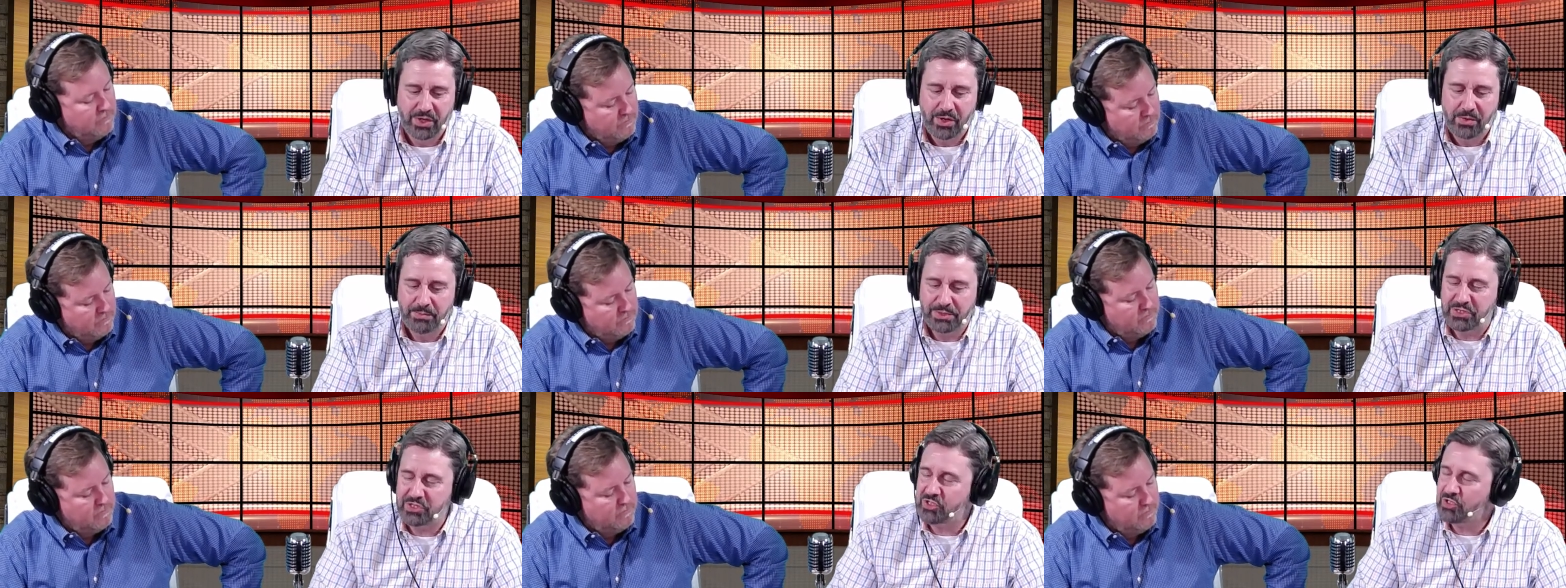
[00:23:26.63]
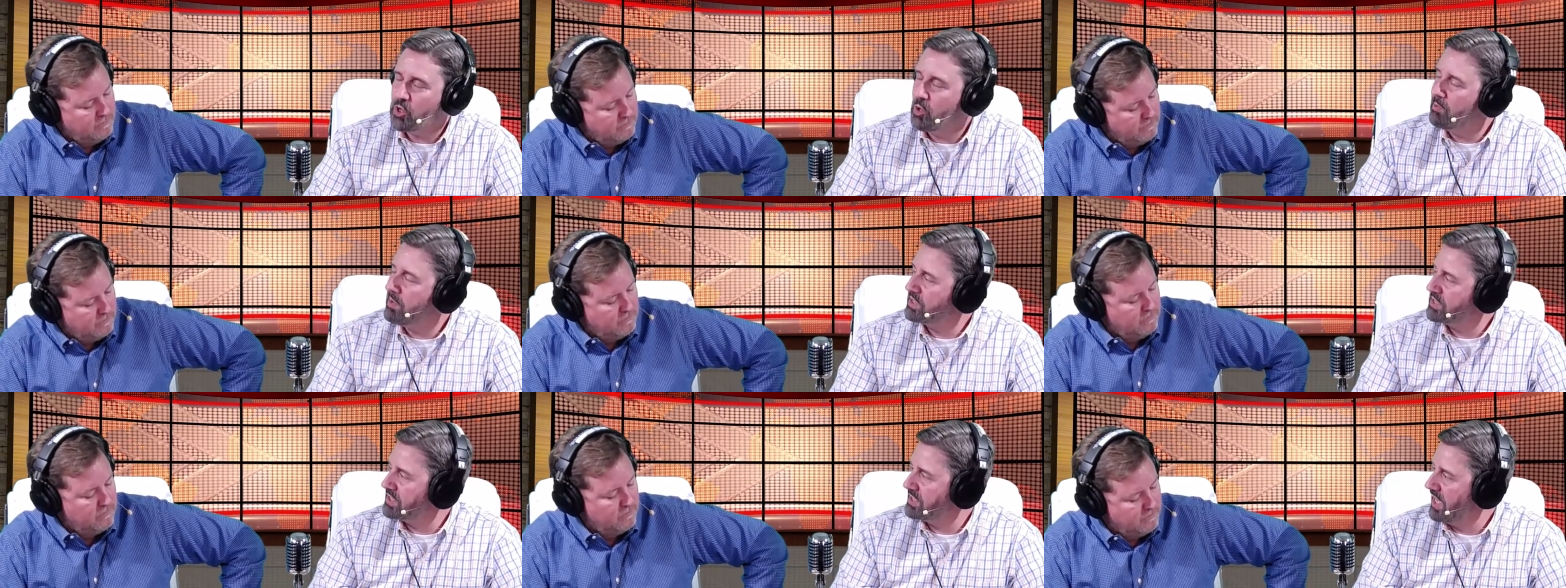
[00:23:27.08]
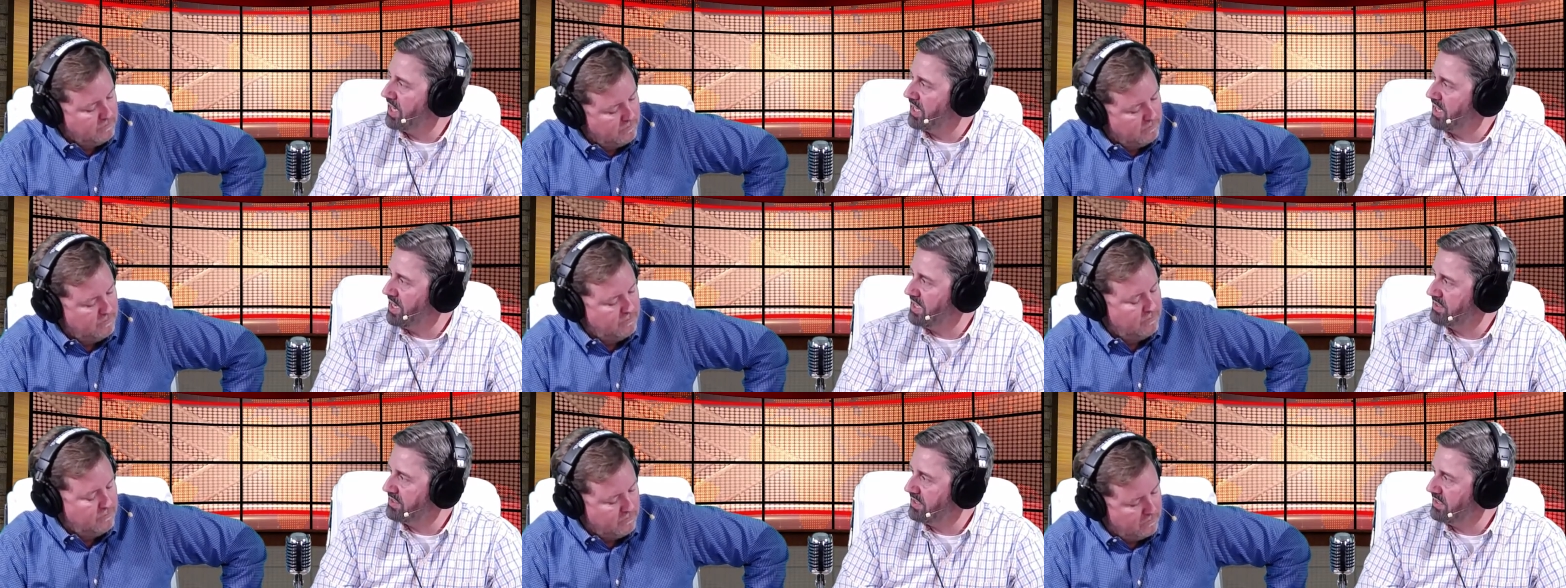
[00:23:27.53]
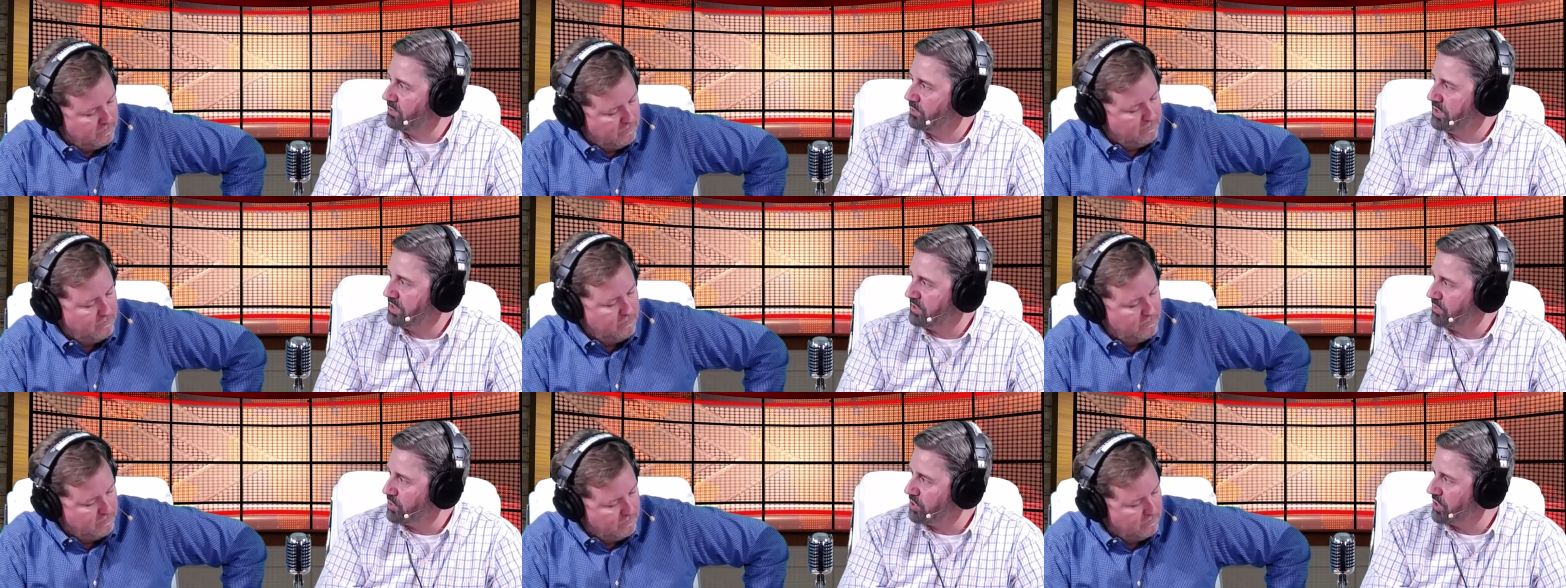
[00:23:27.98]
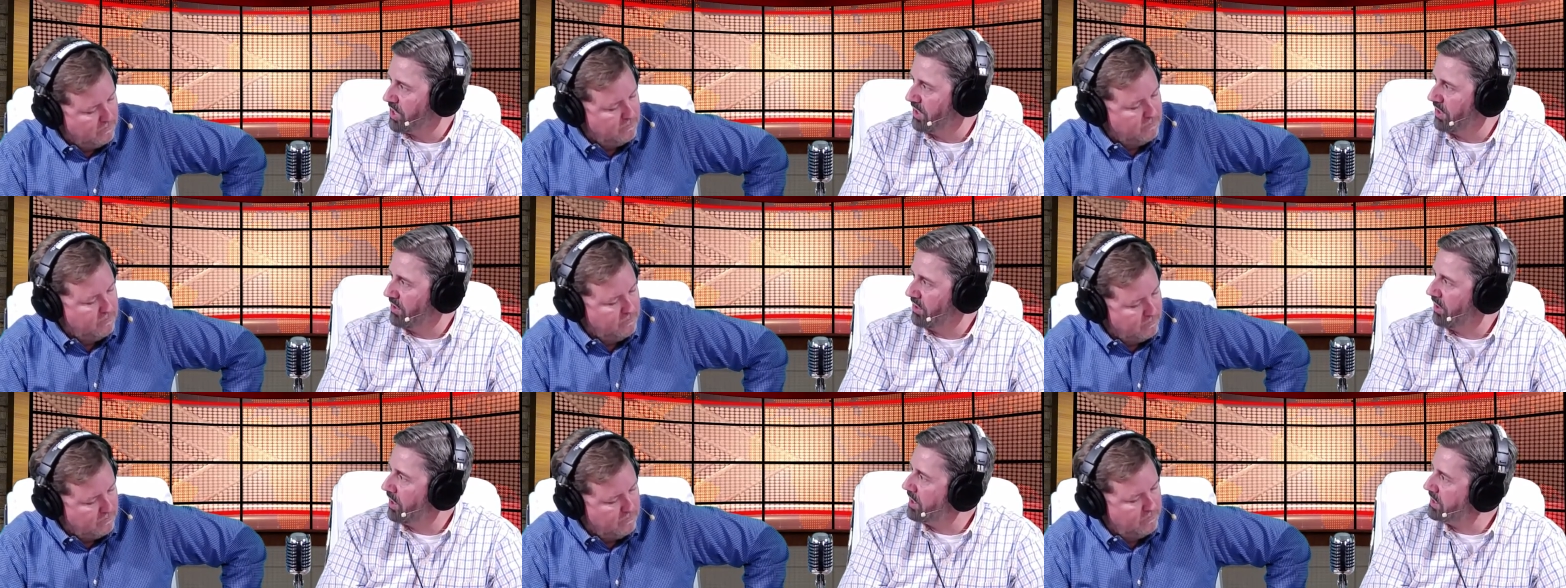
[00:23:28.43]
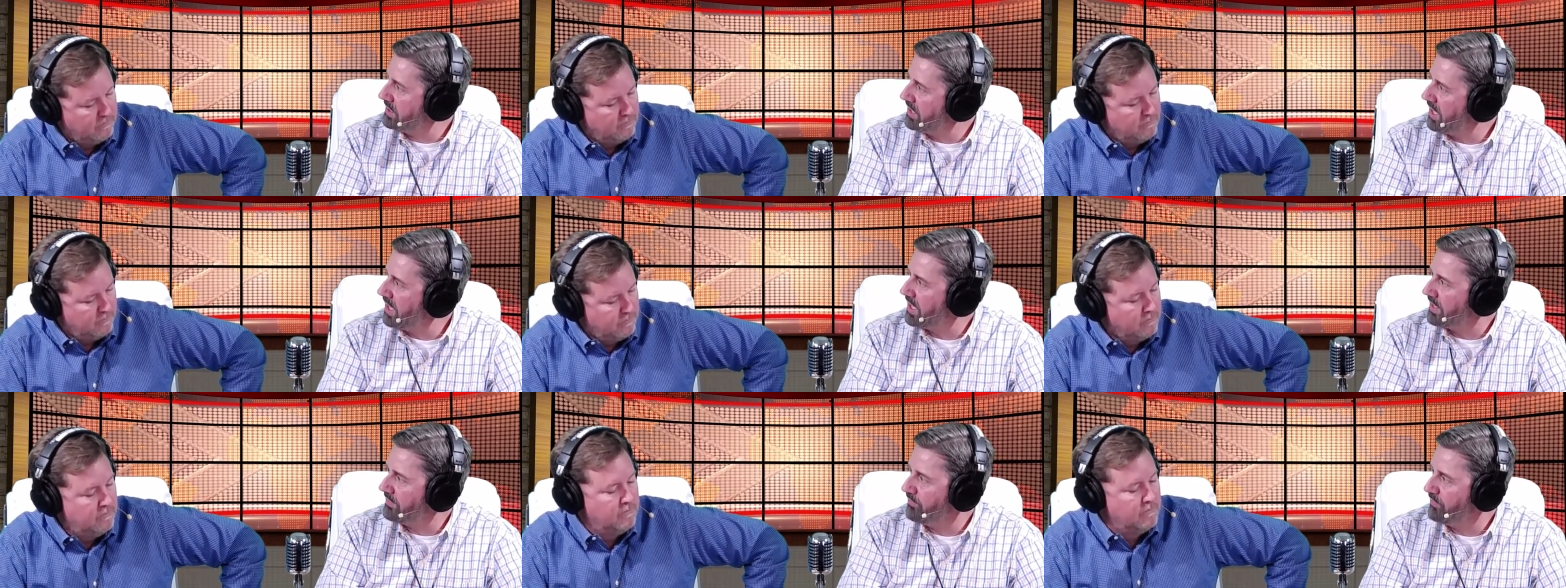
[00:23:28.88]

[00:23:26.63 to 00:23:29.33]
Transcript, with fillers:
Speaker 1: But so much of that content we do share online.